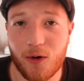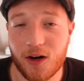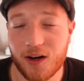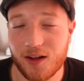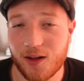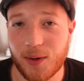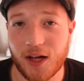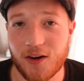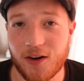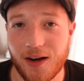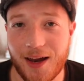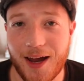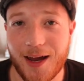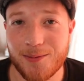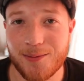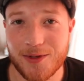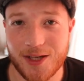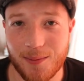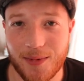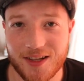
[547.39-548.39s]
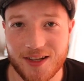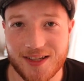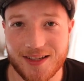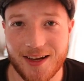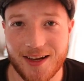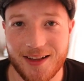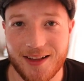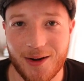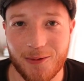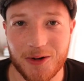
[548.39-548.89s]
One of the better names, I must
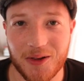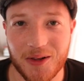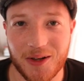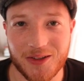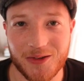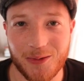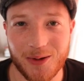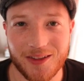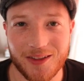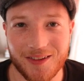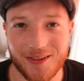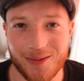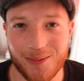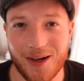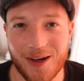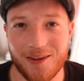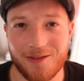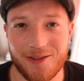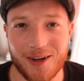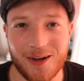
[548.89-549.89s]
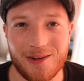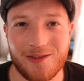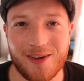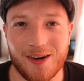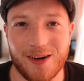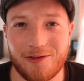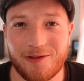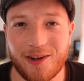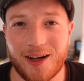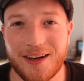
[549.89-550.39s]
say, that we're linked with as well. Very,
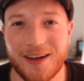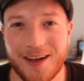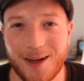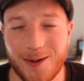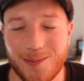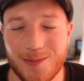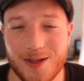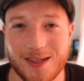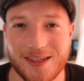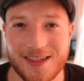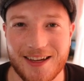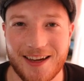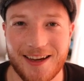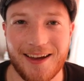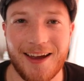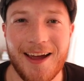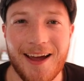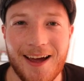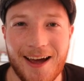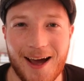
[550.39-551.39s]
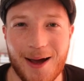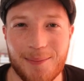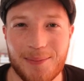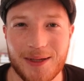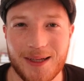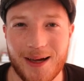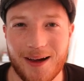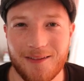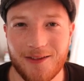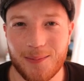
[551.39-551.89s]
very fun name to say.
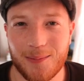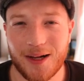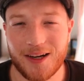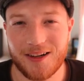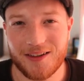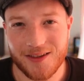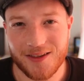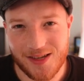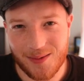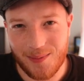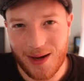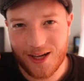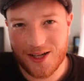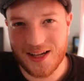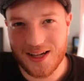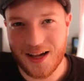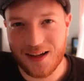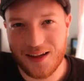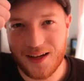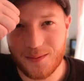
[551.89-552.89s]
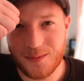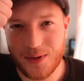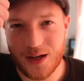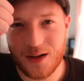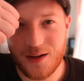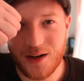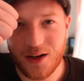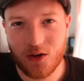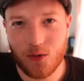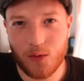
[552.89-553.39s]
But yeah, everybody, smash that like
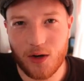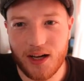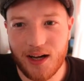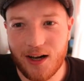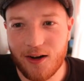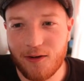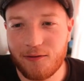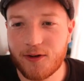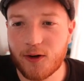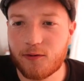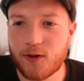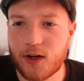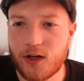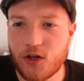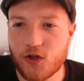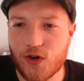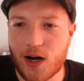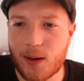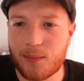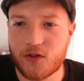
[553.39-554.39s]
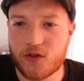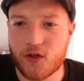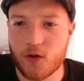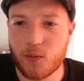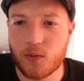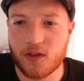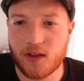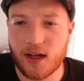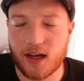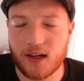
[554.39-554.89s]
button on your way out. Feel free to drop a
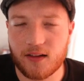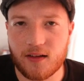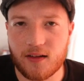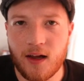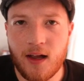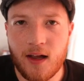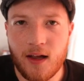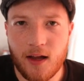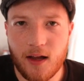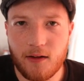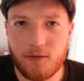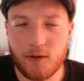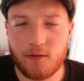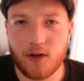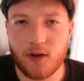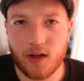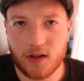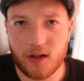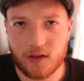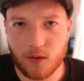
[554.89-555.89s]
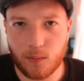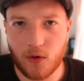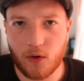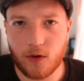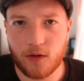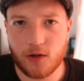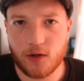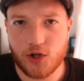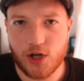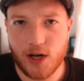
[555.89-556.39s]
super thanks if you feel like
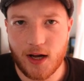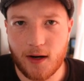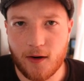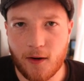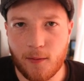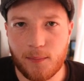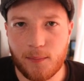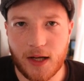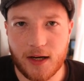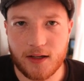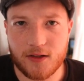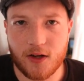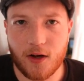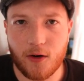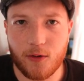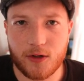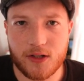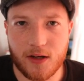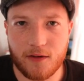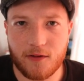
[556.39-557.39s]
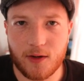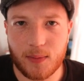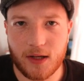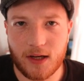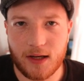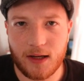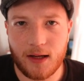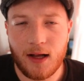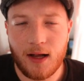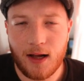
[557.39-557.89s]
supporting the channel. But as always,
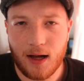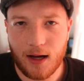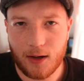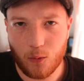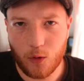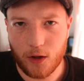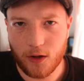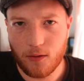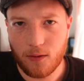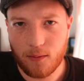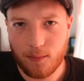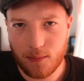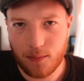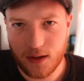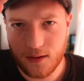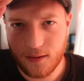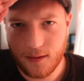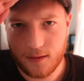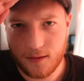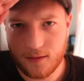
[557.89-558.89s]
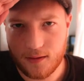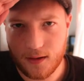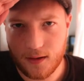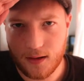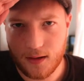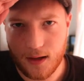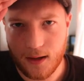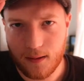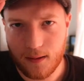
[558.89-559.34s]
everybody, I will be seeing you.